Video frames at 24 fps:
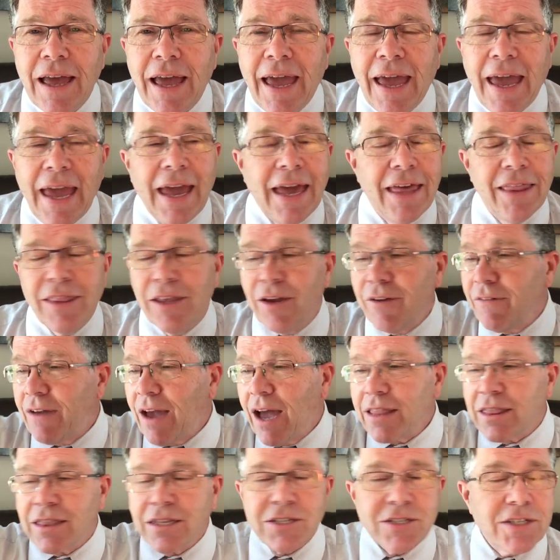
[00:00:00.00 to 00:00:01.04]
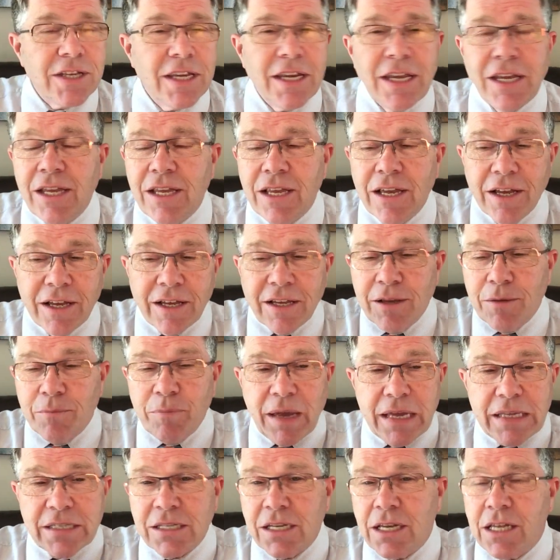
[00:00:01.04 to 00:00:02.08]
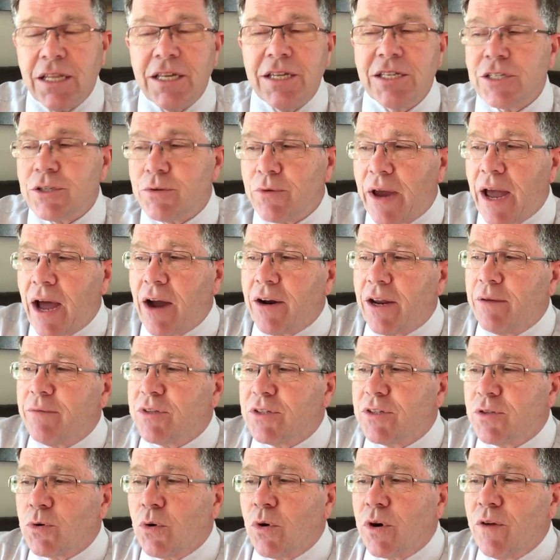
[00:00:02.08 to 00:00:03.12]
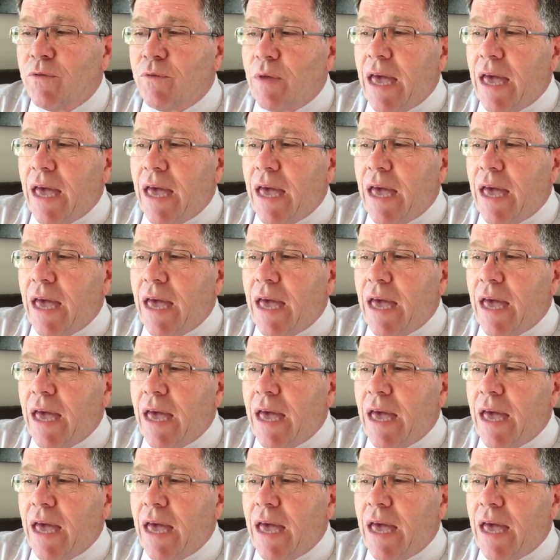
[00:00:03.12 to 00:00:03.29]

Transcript: and they've got the city basically surrounded, sort of,